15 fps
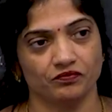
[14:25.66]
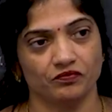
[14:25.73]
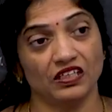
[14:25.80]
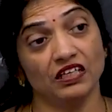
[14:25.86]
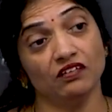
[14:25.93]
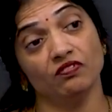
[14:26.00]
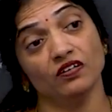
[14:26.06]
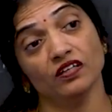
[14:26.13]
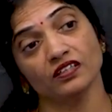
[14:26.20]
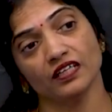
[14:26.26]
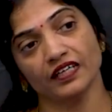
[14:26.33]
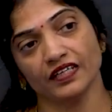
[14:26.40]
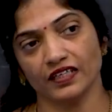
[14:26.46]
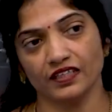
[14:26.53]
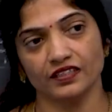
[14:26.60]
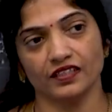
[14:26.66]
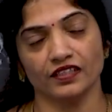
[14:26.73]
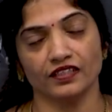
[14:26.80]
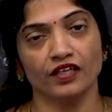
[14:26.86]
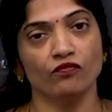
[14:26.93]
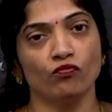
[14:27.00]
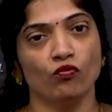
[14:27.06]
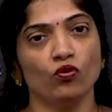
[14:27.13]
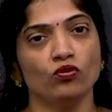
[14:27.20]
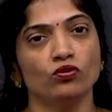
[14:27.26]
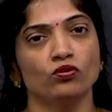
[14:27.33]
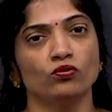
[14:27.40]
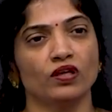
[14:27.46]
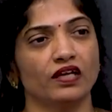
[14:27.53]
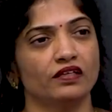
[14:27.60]
They'll work like anything. They won't
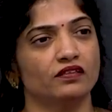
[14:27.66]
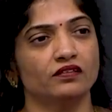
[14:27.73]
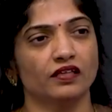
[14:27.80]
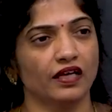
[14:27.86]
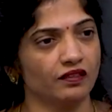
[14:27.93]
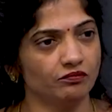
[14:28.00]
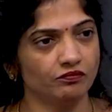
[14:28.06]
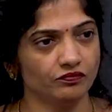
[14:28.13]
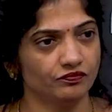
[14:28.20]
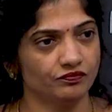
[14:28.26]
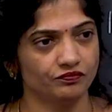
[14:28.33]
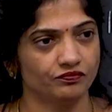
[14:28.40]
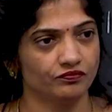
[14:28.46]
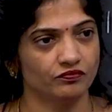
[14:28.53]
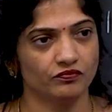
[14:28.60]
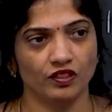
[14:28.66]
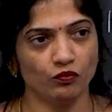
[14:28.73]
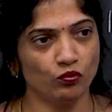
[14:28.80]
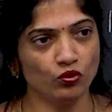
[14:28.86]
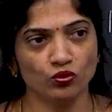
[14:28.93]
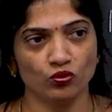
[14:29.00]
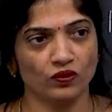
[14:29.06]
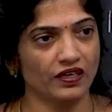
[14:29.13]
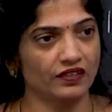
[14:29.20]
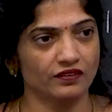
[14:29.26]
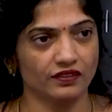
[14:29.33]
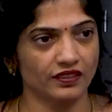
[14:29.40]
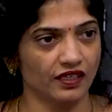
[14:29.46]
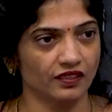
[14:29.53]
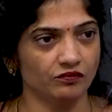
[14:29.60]
look at the time. They won't look at
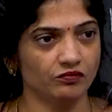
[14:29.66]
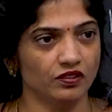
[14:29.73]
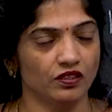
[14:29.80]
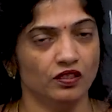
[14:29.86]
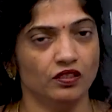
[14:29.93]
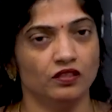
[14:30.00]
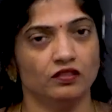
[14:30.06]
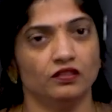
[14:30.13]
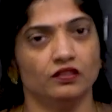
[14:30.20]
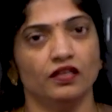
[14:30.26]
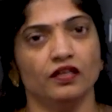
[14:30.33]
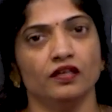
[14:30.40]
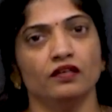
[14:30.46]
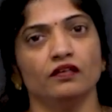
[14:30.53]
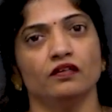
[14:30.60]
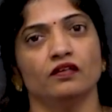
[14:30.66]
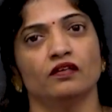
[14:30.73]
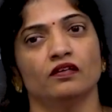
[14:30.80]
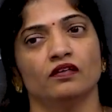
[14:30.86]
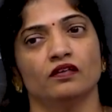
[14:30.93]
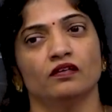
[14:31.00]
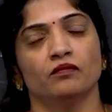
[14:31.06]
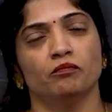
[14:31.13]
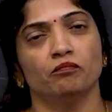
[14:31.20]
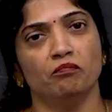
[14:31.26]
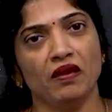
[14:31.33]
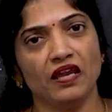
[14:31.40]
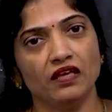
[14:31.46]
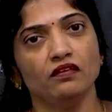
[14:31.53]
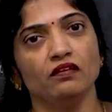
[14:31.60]
the time. They
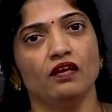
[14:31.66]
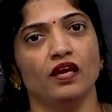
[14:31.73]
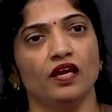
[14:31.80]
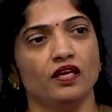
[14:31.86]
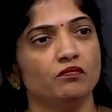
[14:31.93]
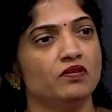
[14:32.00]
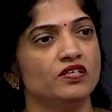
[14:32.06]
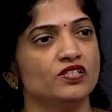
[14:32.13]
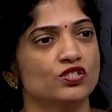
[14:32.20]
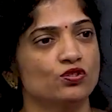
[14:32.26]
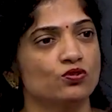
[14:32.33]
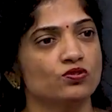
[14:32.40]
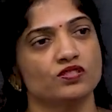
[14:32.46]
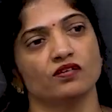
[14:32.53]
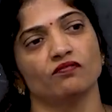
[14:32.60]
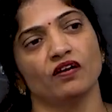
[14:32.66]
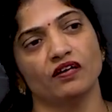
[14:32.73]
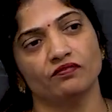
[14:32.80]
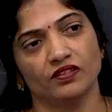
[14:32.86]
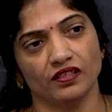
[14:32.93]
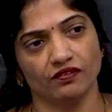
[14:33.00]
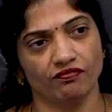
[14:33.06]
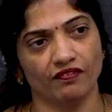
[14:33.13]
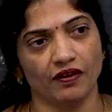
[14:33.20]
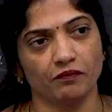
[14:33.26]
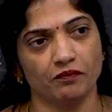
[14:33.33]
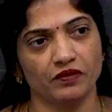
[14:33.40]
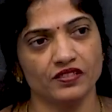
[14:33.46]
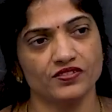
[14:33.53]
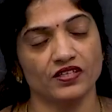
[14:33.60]
main aim is to survive their
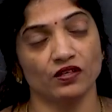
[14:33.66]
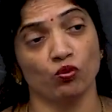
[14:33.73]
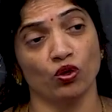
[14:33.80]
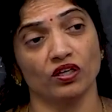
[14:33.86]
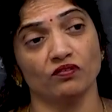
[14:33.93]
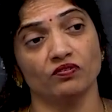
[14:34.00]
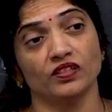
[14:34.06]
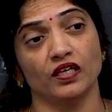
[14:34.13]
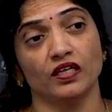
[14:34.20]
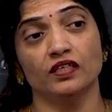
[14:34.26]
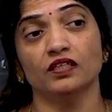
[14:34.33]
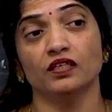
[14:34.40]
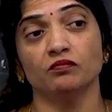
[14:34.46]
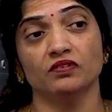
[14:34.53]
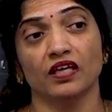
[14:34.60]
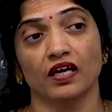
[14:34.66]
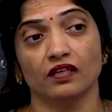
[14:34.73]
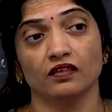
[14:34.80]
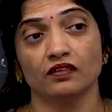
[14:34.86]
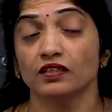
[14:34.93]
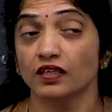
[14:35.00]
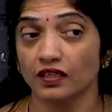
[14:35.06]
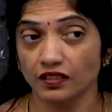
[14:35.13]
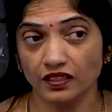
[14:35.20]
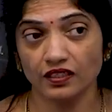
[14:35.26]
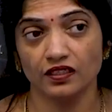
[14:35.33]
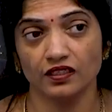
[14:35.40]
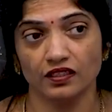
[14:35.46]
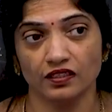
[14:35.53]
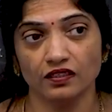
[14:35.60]
families, and whatever the income they are earning
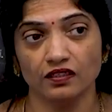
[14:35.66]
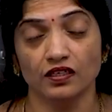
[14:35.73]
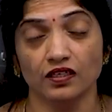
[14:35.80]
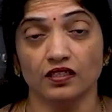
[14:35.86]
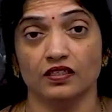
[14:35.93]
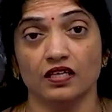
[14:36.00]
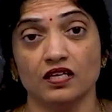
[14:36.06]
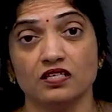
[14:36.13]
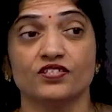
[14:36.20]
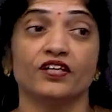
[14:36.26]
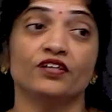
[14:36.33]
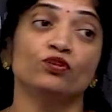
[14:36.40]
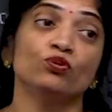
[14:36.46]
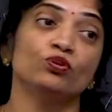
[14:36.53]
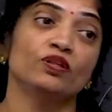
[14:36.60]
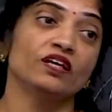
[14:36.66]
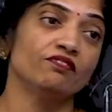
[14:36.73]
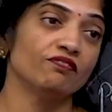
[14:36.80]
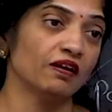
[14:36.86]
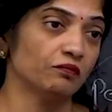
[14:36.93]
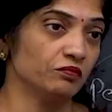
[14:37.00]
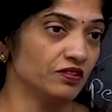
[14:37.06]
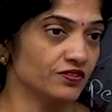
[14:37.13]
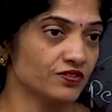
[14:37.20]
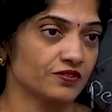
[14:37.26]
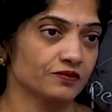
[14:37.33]
here, they'll send to their families.